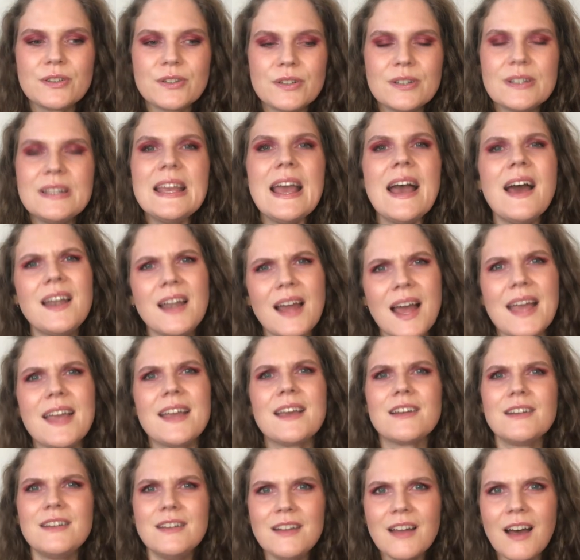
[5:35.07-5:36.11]
yeah, like
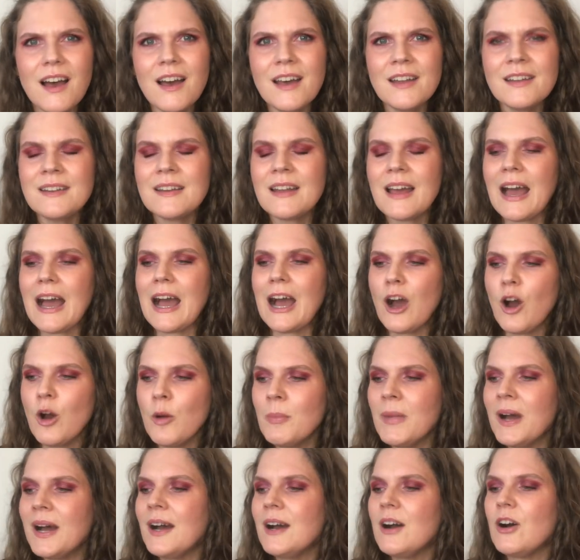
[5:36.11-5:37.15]
learn how am I